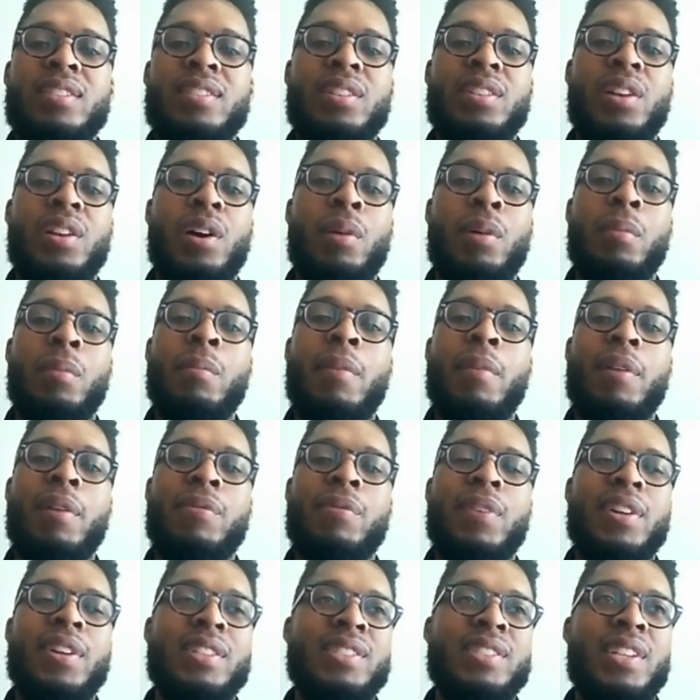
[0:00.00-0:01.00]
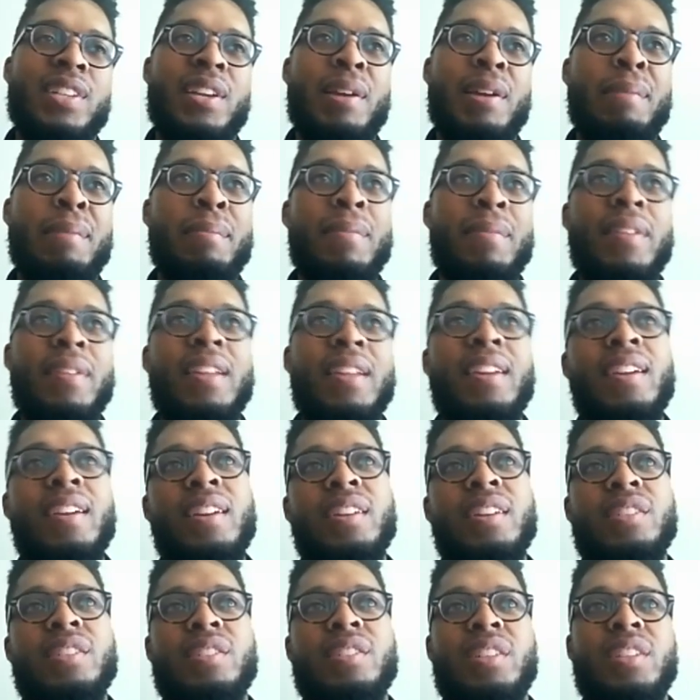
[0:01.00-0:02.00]
You know, my friend Zim,
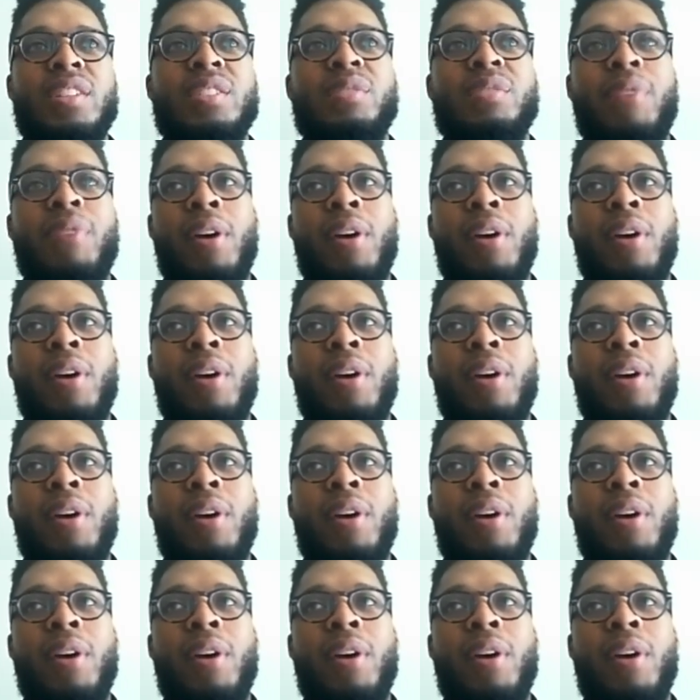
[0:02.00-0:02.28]
she's